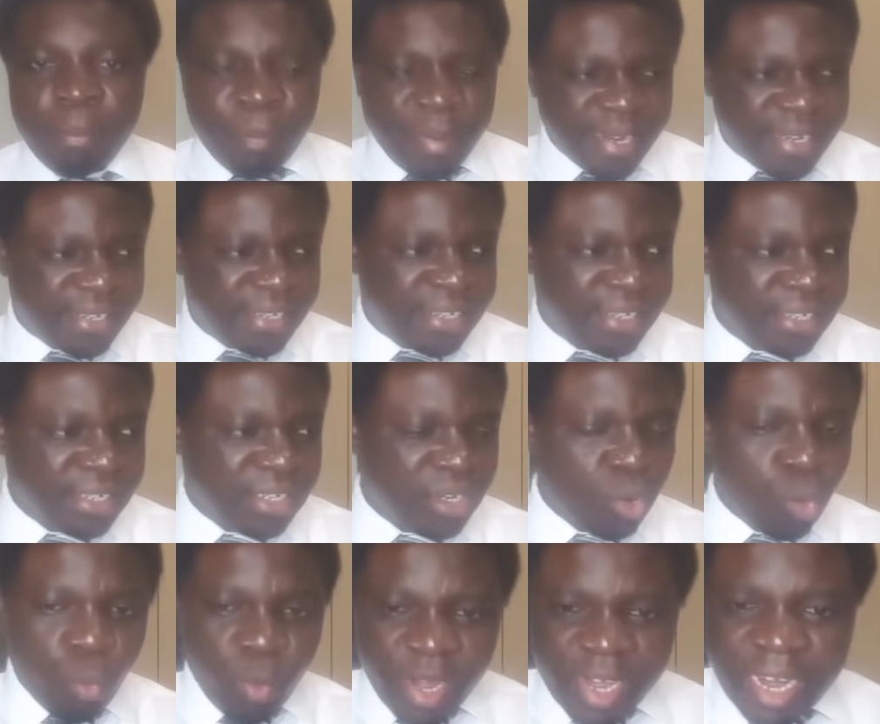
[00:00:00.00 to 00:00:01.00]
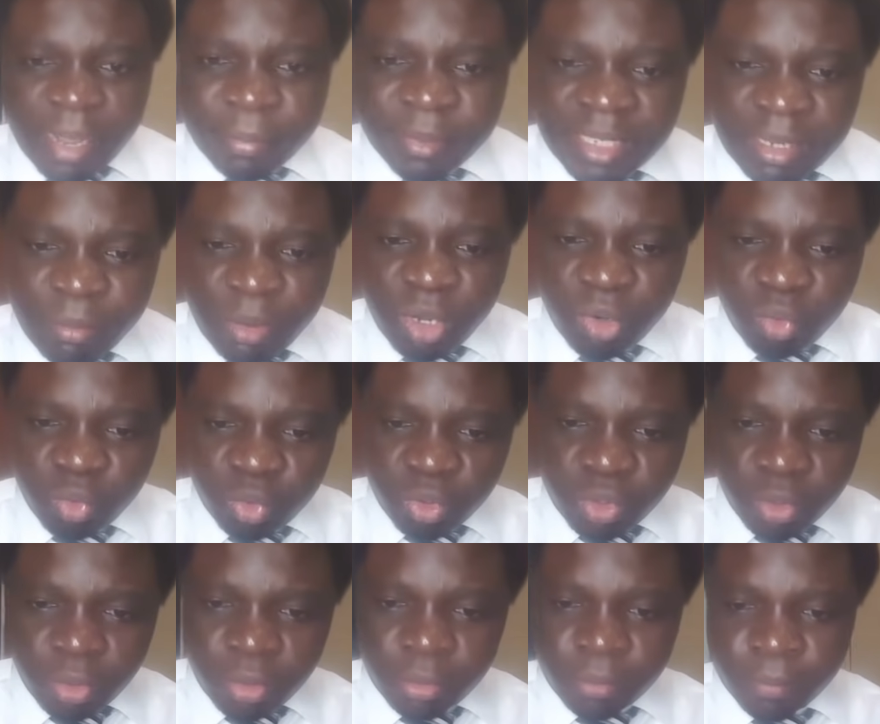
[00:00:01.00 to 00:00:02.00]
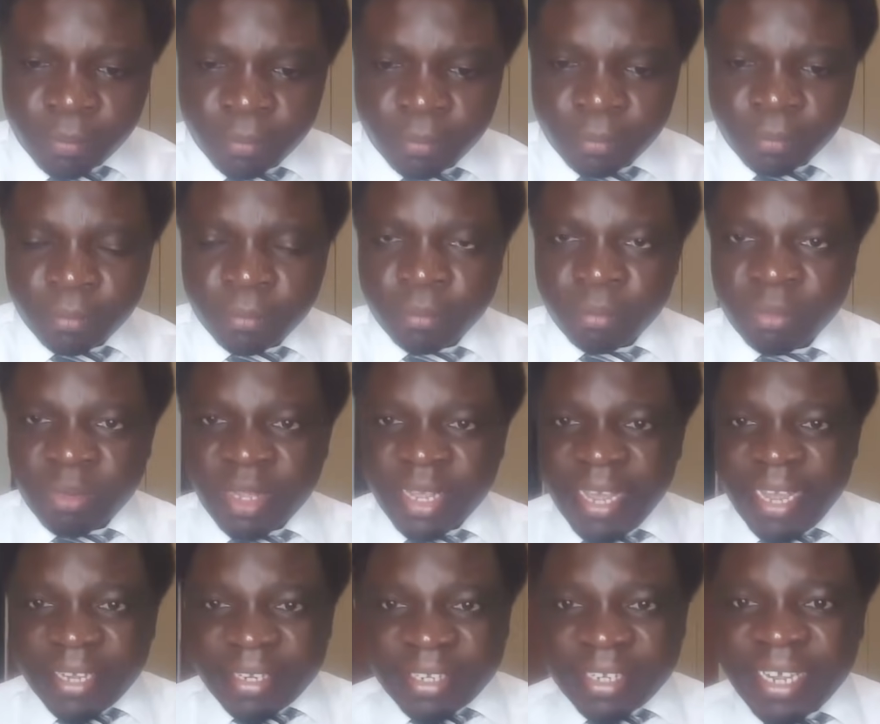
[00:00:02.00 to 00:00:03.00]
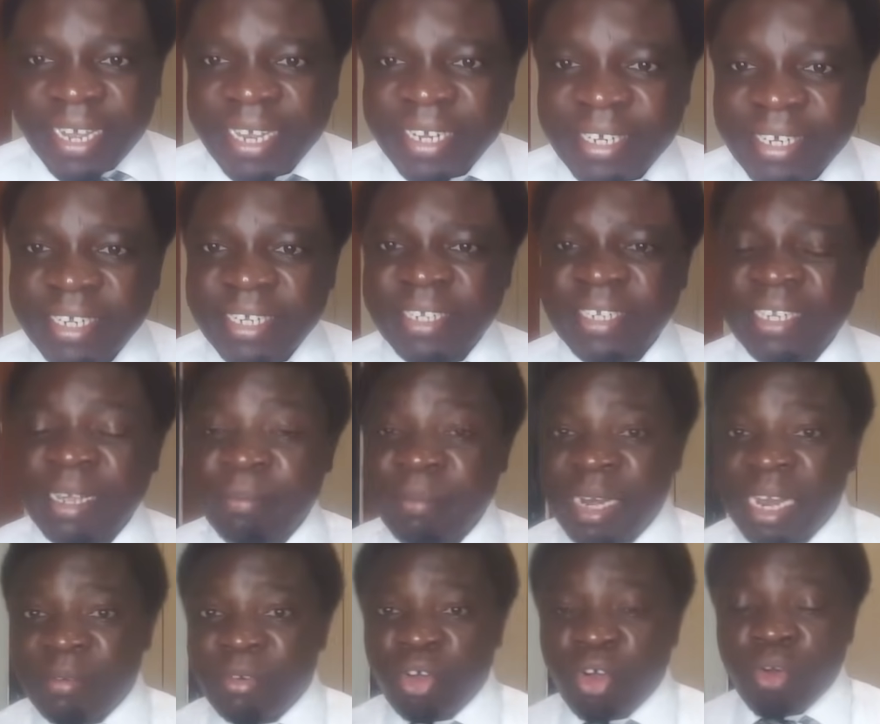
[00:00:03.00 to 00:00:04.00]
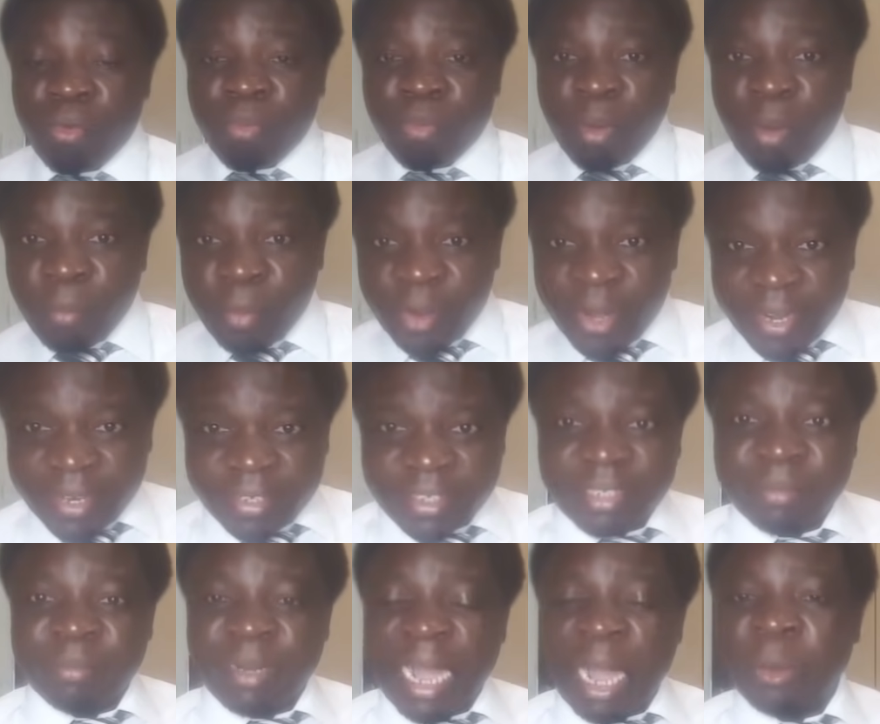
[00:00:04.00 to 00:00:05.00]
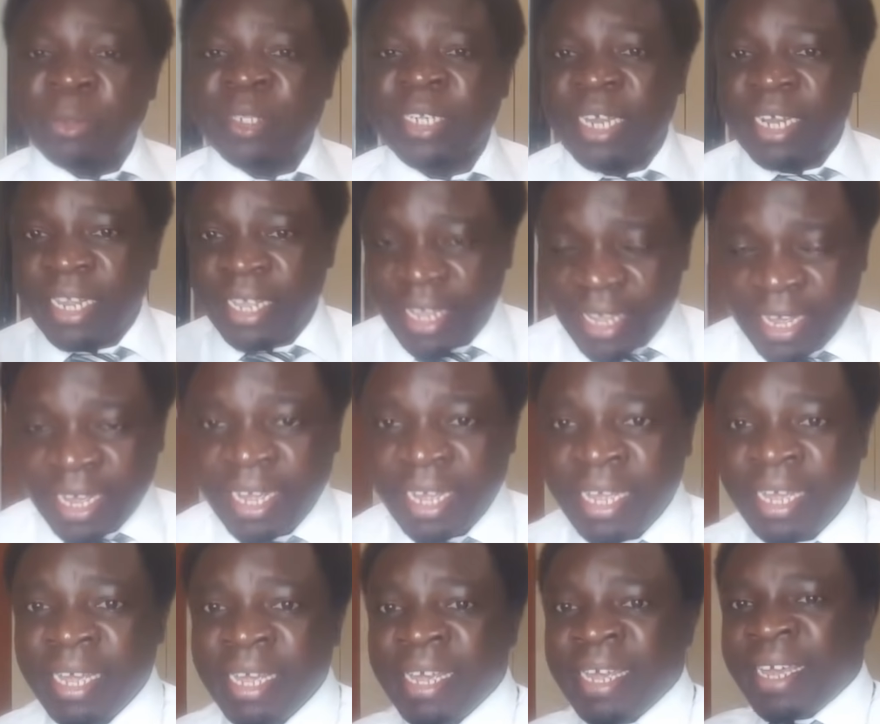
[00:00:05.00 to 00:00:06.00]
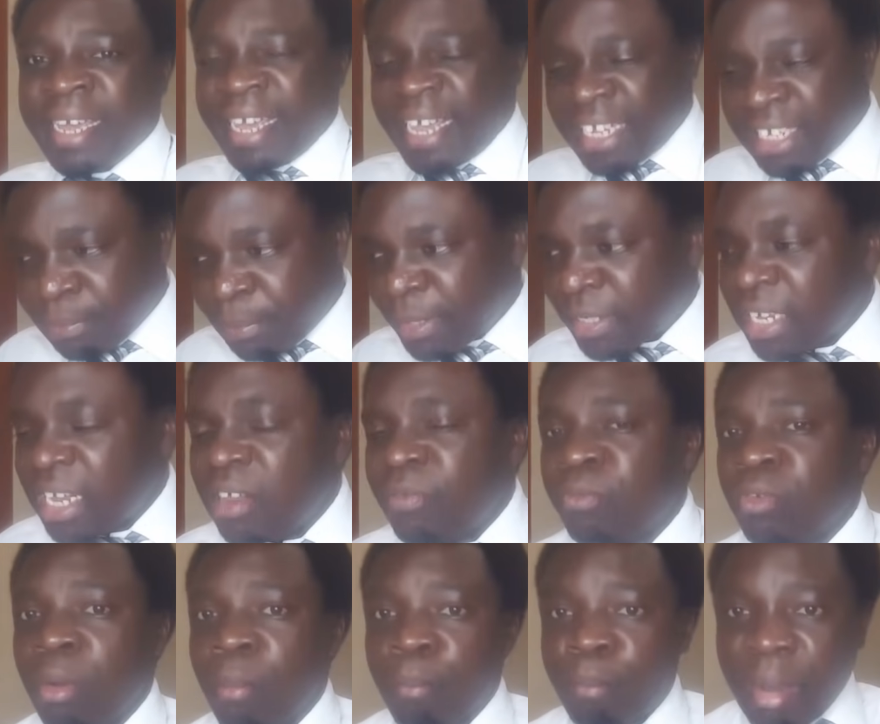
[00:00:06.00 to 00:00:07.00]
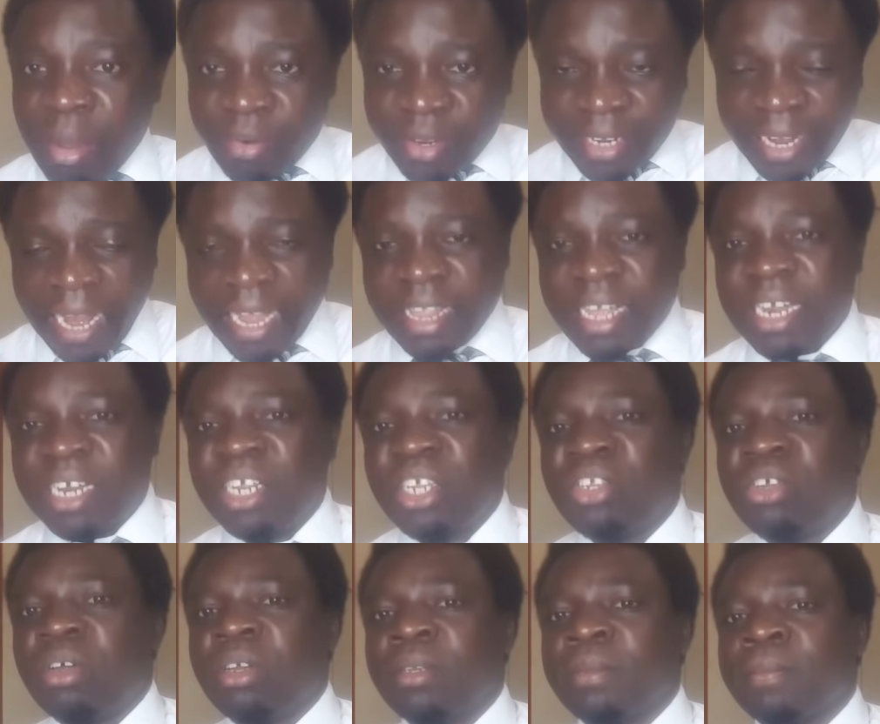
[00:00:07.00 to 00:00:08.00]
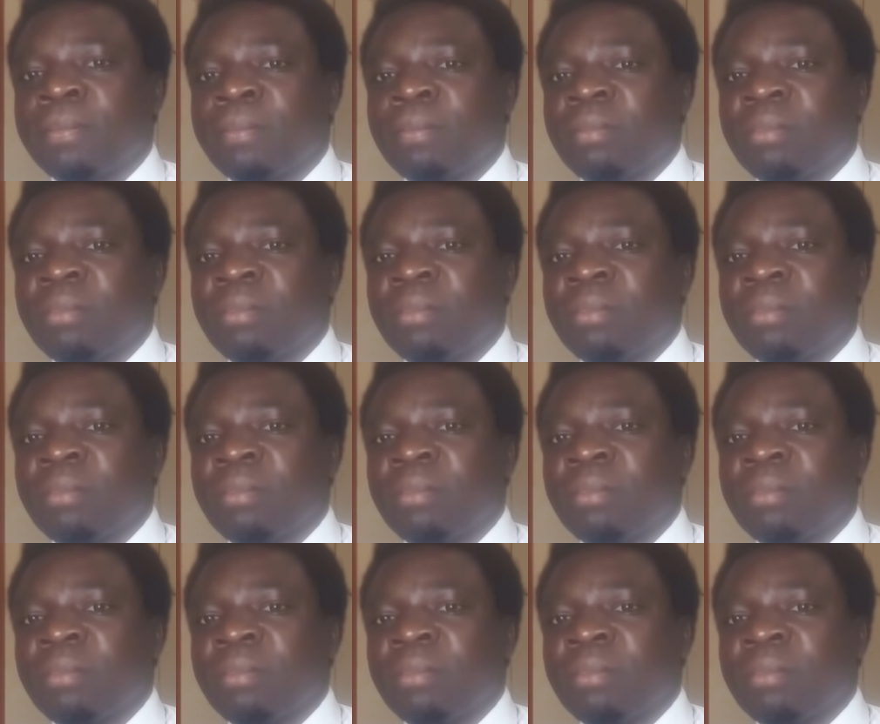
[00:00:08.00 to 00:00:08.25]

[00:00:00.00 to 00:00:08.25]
But William Samoei Ruto is getting some level of popularism outside here, especially from Mount Kenya region,